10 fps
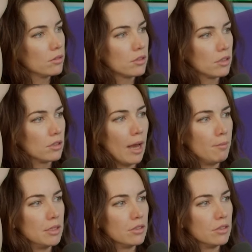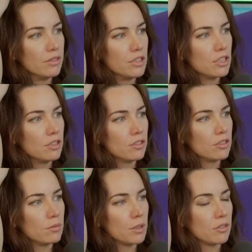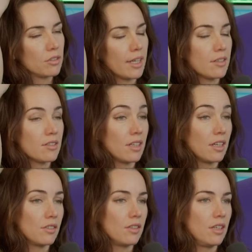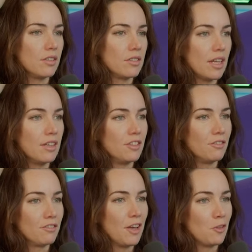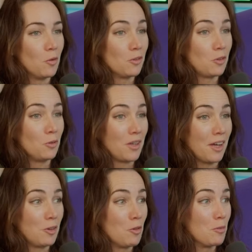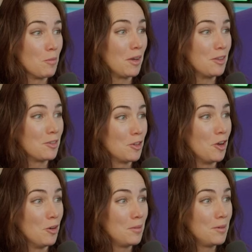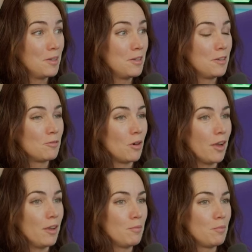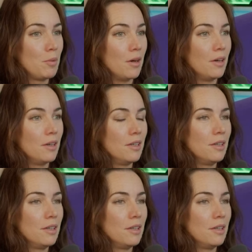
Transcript: Could that be sufficient? Because I guess the thing is, the incentive, they're the ones who are getting all the money at the top, right? But